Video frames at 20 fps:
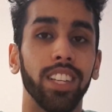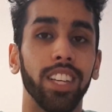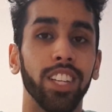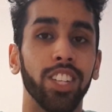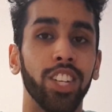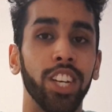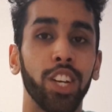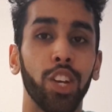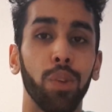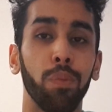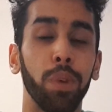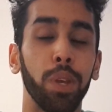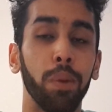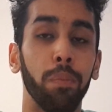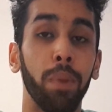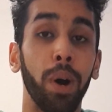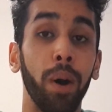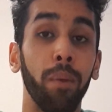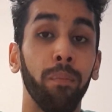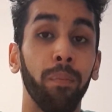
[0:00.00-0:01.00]
She could be
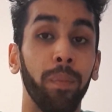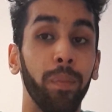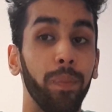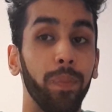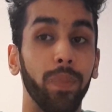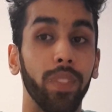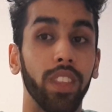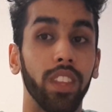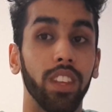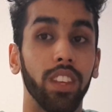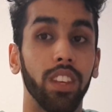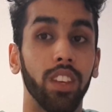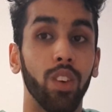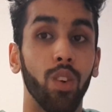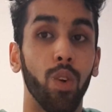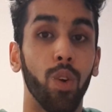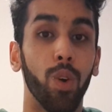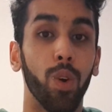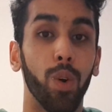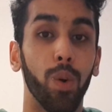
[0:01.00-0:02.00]
your mom,
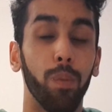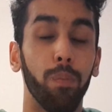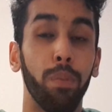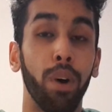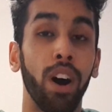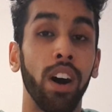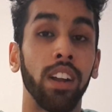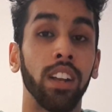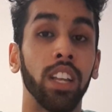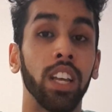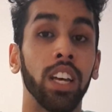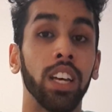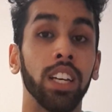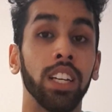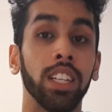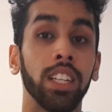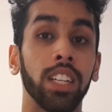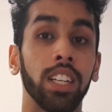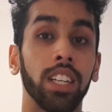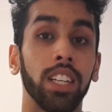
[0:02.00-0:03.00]
your partner,